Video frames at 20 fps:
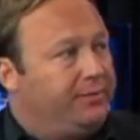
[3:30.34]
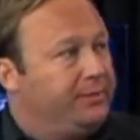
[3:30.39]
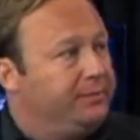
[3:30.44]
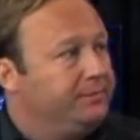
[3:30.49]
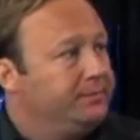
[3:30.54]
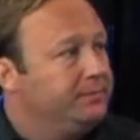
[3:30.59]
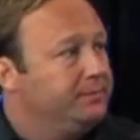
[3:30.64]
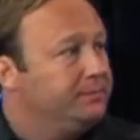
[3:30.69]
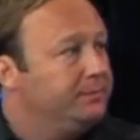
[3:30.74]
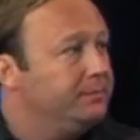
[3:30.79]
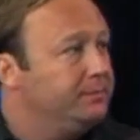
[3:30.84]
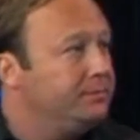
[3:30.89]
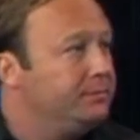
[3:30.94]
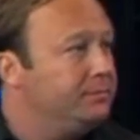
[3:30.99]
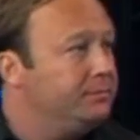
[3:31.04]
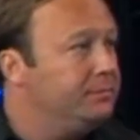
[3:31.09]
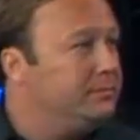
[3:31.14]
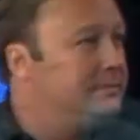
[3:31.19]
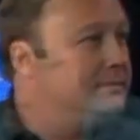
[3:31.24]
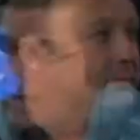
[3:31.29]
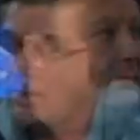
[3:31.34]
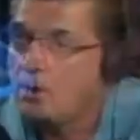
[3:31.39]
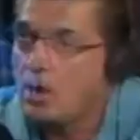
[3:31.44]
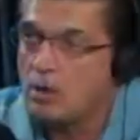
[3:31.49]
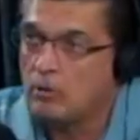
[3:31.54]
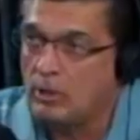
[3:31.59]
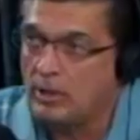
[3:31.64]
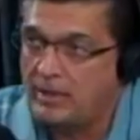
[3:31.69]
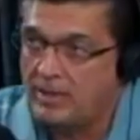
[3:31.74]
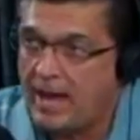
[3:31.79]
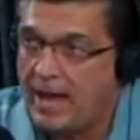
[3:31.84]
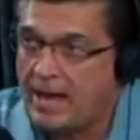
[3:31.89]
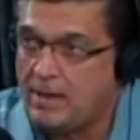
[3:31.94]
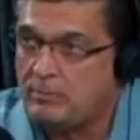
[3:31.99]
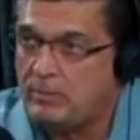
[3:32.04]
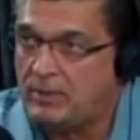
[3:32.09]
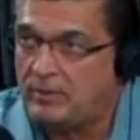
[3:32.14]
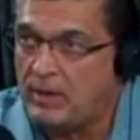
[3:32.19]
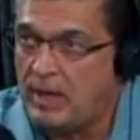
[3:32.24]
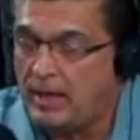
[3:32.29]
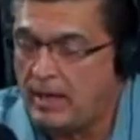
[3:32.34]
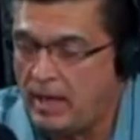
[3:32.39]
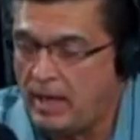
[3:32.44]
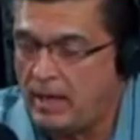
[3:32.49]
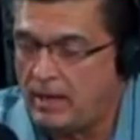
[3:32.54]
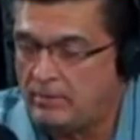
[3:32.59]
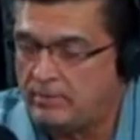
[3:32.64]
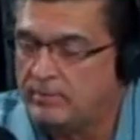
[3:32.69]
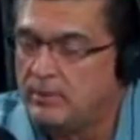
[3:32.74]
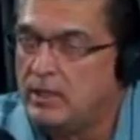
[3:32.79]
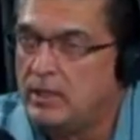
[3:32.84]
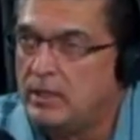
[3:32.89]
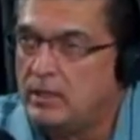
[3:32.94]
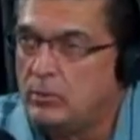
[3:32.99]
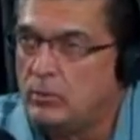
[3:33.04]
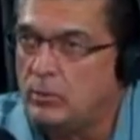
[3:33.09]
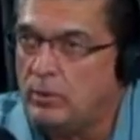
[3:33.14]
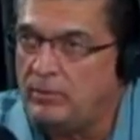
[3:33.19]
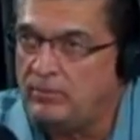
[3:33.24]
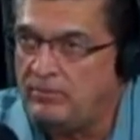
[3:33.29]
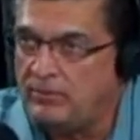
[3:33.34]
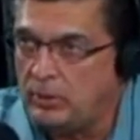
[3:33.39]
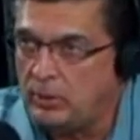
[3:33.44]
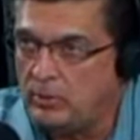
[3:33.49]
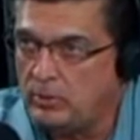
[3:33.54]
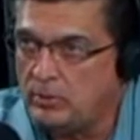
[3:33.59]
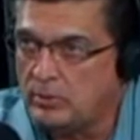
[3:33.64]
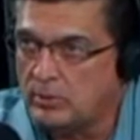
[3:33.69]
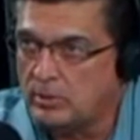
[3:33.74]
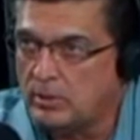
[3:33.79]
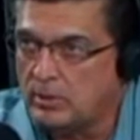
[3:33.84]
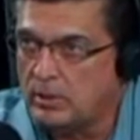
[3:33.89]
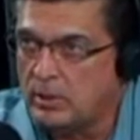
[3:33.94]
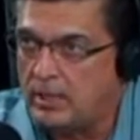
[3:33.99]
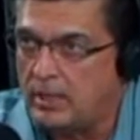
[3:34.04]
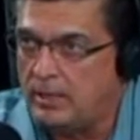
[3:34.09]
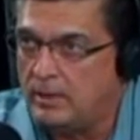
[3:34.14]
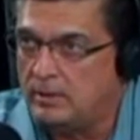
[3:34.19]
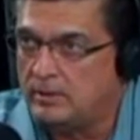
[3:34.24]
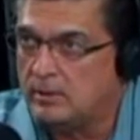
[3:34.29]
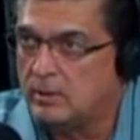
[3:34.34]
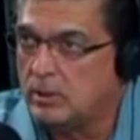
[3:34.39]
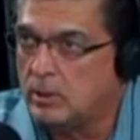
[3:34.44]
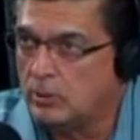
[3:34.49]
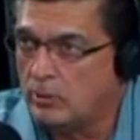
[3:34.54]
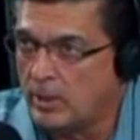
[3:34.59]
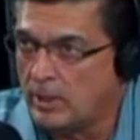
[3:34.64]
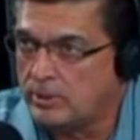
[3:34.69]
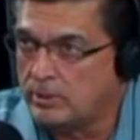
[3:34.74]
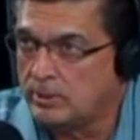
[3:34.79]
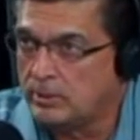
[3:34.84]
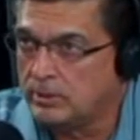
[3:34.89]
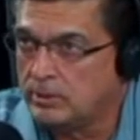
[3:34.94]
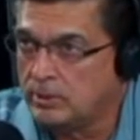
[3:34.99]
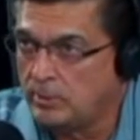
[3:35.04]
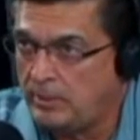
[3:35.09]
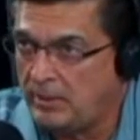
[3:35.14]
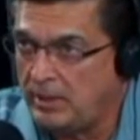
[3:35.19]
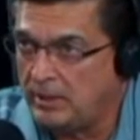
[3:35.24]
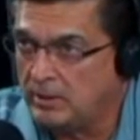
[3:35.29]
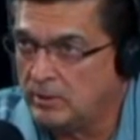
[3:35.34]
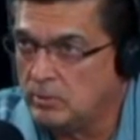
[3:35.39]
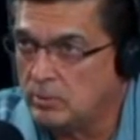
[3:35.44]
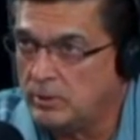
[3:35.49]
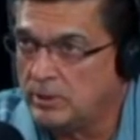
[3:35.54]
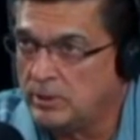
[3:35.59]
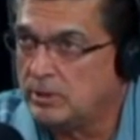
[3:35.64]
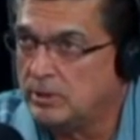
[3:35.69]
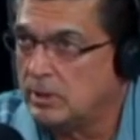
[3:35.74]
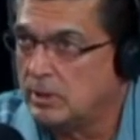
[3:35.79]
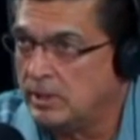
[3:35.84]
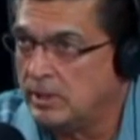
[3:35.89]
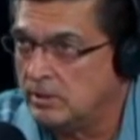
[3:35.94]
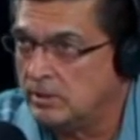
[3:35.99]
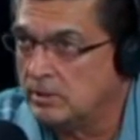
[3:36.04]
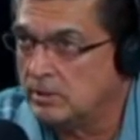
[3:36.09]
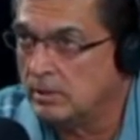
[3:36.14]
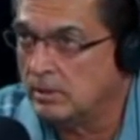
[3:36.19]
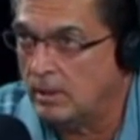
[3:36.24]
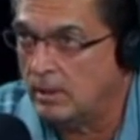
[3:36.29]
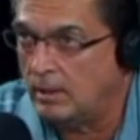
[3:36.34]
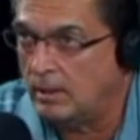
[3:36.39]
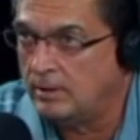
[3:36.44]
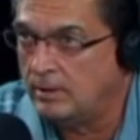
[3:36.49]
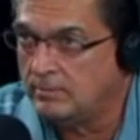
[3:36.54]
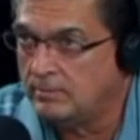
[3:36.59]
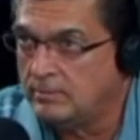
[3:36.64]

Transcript: Yes. And not only that, but they have refused congressional subpoenas, which is against the law.